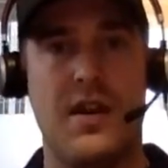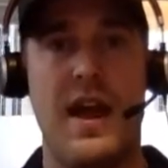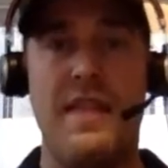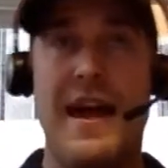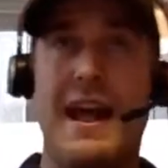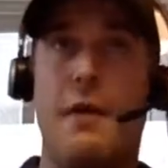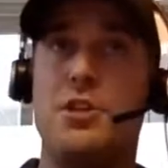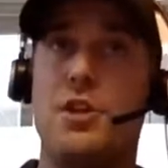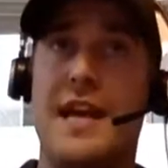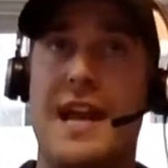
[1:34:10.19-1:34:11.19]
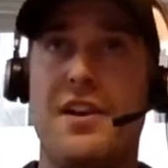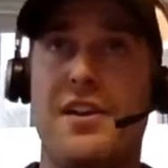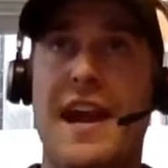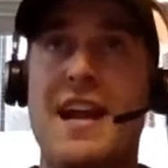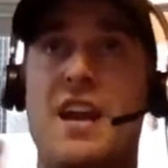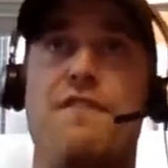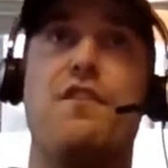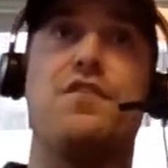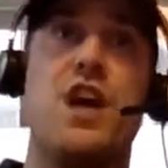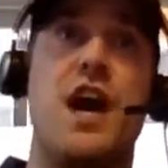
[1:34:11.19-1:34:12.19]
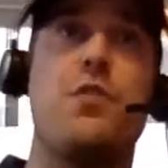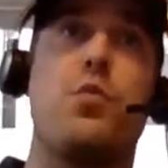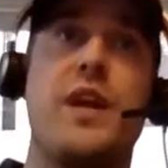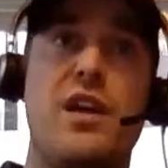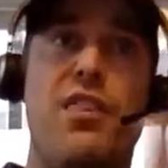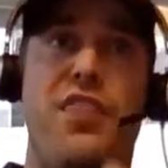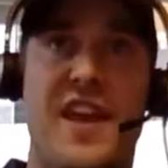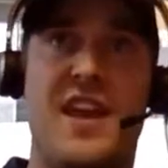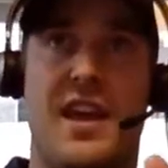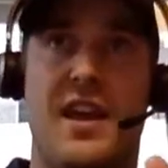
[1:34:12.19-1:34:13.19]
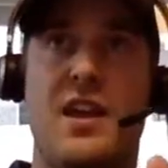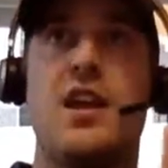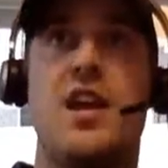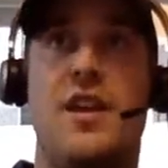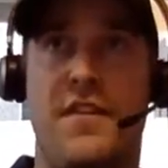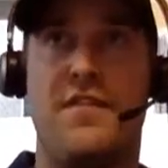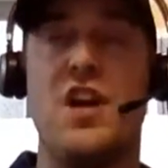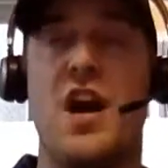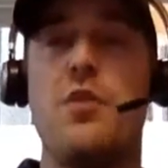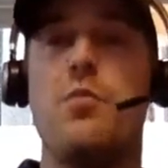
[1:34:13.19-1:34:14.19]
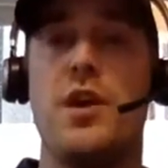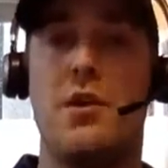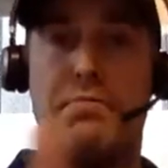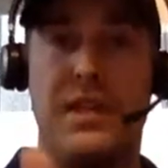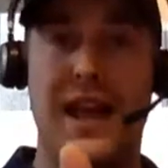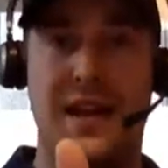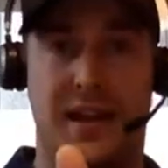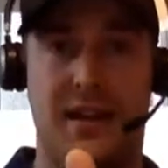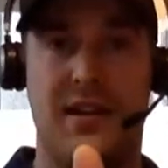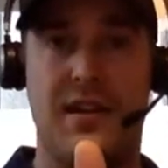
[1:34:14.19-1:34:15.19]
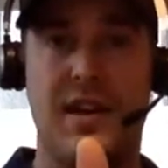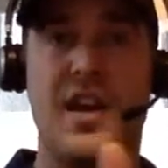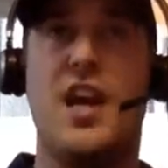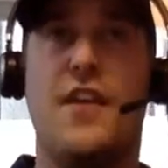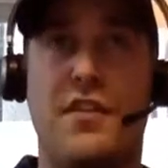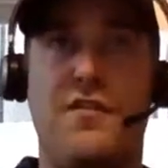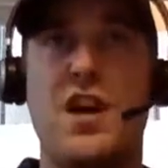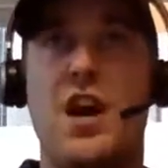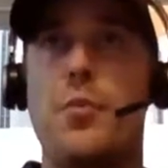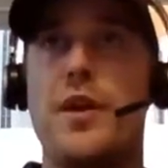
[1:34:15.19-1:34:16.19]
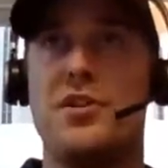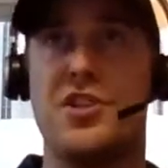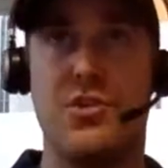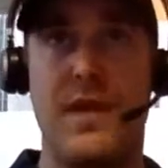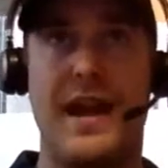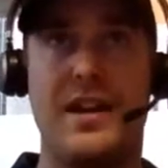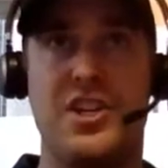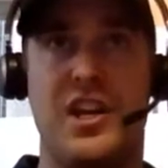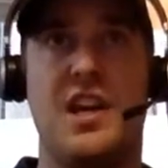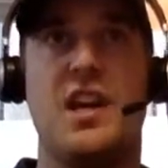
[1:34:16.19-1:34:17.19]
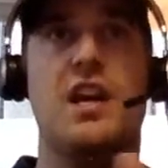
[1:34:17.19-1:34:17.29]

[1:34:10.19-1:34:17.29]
and that helps you get out of your head if you've done real thinking if you've done real planning if you've done real strategy,